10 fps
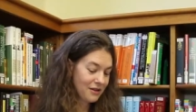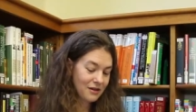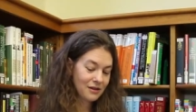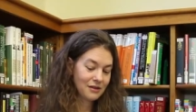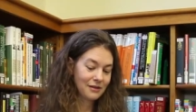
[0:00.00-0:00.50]

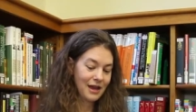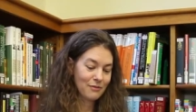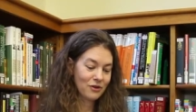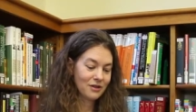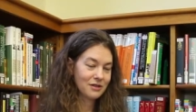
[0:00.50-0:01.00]
the
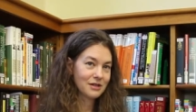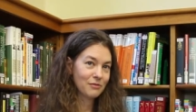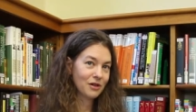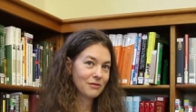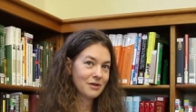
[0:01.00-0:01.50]
library this
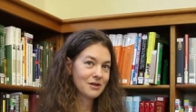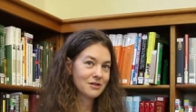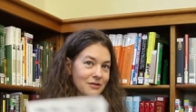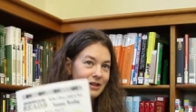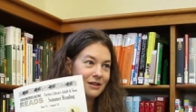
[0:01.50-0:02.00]
summer, we are
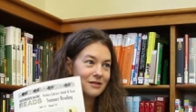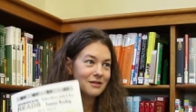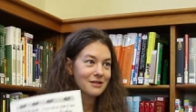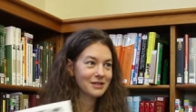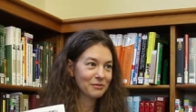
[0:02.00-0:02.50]
doing
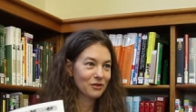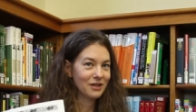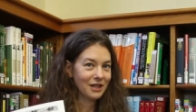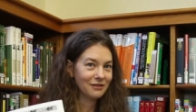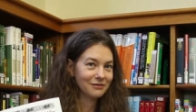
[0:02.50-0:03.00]
summer
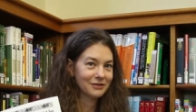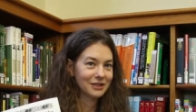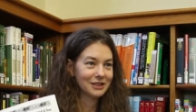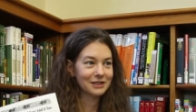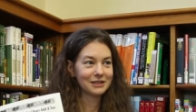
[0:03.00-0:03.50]
reading
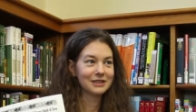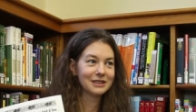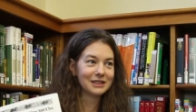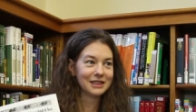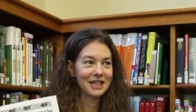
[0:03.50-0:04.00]
for
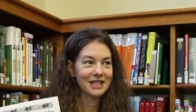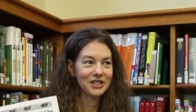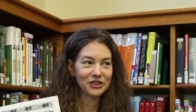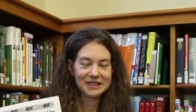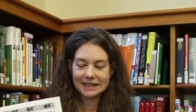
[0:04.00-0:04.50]

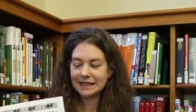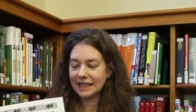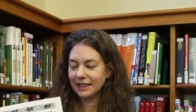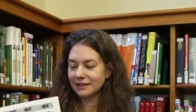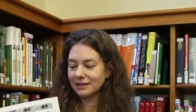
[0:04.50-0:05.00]
adults and
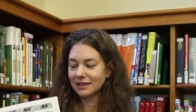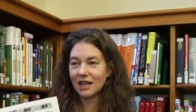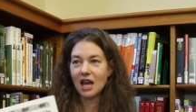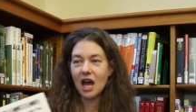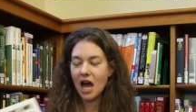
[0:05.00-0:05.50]
teens.
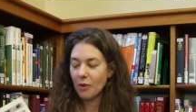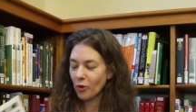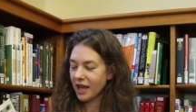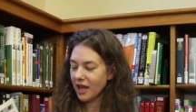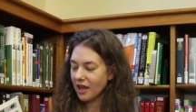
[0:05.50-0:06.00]
Um,
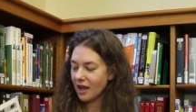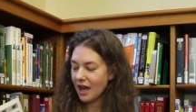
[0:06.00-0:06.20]
we